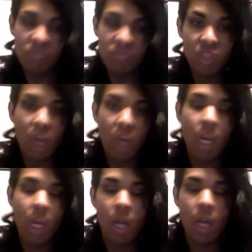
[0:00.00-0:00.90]
So fuck it.
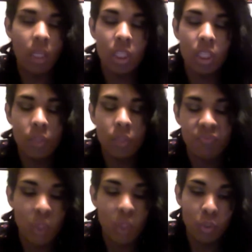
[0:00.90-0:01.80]
So cute for
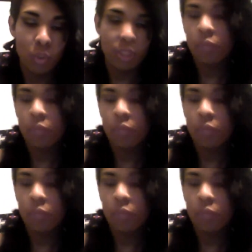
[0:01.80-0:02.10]
no reason.